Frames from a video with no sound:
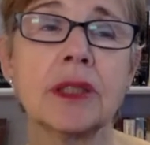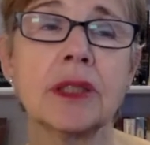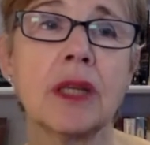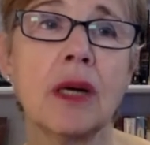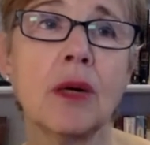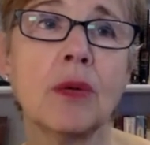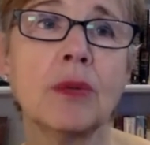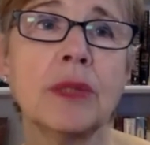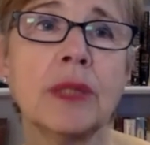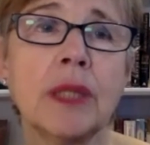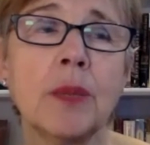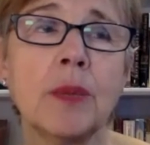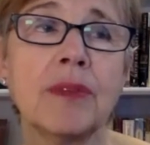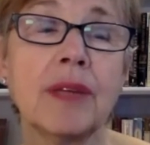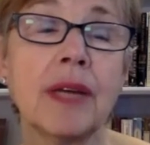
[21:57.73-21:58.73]
So, you know,
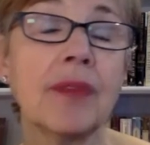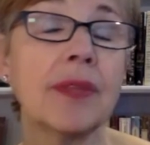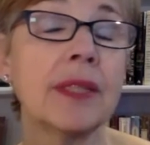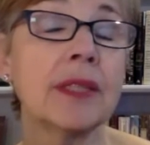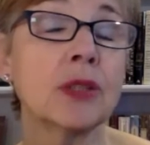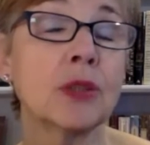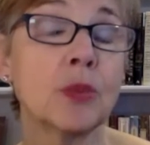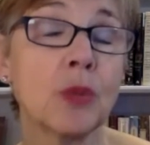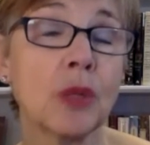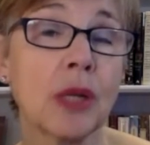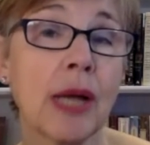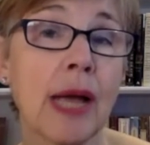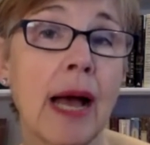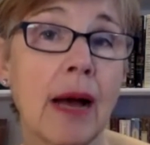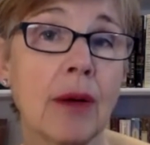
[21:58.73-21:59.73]
we've got things to work
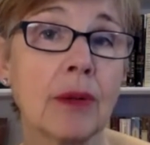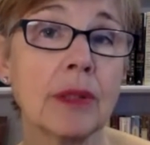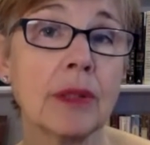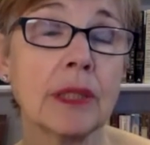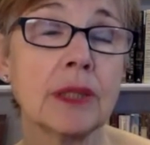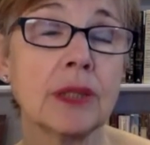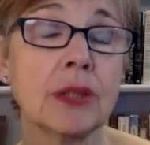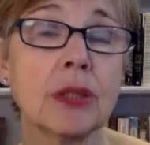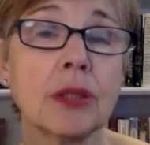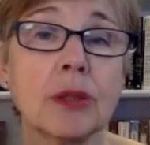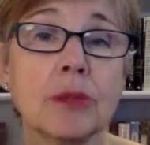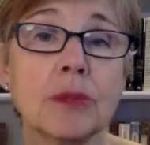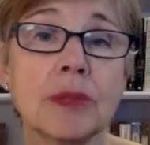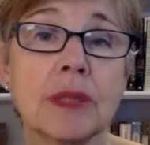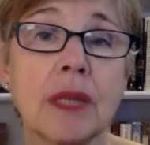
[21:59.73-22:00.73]
out in terms